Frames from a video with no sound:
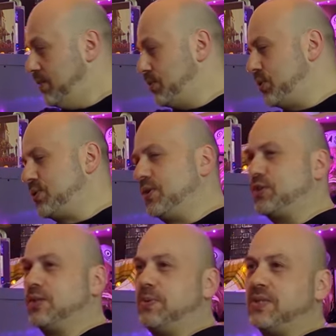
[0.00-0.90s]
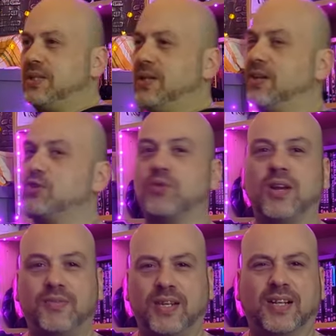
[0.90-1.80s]
Which also looks suspiciously like
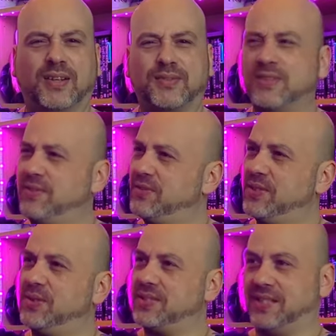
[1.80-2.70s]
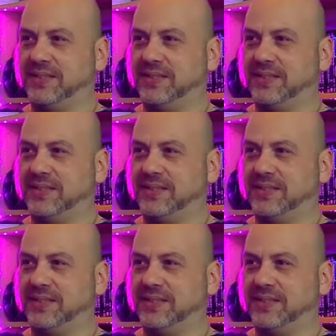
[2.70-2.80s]
driving gloves. Have you ever noticed